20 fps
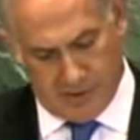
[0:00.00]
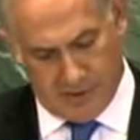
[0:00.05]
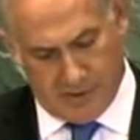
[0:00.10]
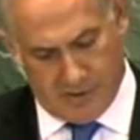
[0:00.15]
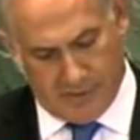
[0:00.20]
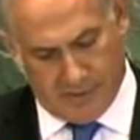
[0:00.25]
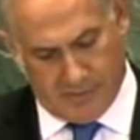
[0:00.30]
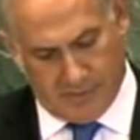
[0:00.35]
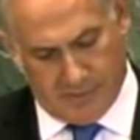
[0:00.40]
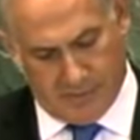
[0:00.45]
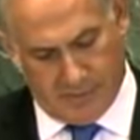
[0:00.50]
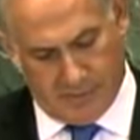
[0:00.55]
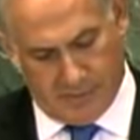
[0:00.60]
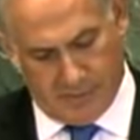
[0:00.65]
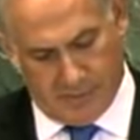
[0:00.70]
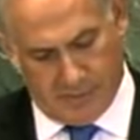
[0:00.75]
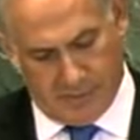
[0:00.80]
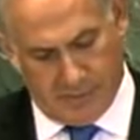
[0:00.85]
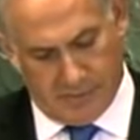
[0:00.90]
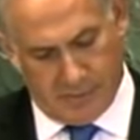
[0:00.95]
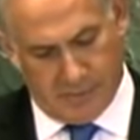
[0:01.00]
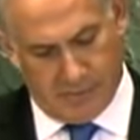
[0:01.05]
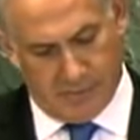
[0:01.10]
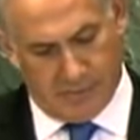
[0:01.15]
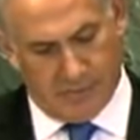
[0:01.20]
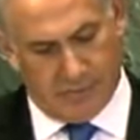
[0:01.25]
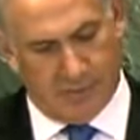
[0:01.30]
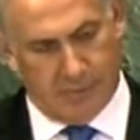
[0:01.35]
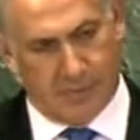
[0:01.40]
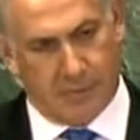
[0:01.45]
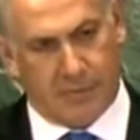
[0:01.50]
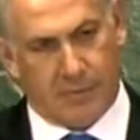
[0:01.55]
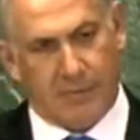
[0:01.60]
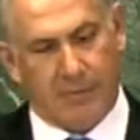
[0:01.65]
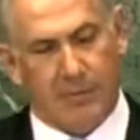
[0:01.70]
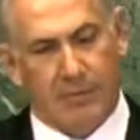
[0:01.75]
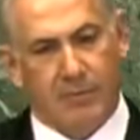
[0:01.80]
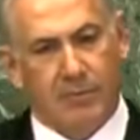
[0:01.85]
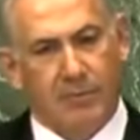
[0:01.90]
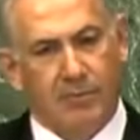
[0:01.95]

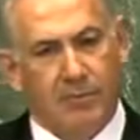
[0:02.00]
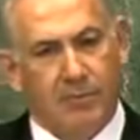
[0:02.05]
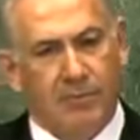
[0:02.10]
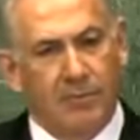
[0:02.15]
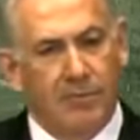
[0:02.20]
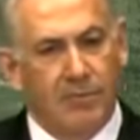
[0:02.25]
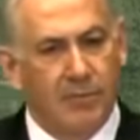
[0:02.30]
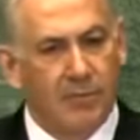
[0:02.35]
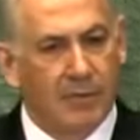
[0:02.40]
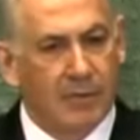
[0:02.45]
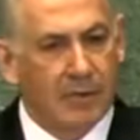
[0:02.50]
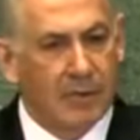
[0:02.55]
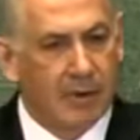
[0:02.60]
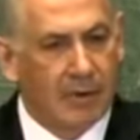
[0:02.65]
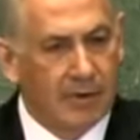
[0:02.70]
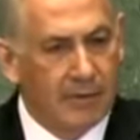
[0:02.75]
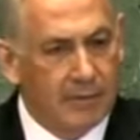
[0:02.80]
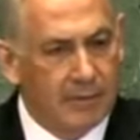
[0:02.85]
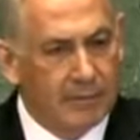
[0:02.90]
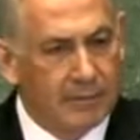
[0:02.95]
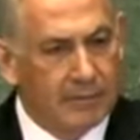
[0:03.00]
(no one is talking)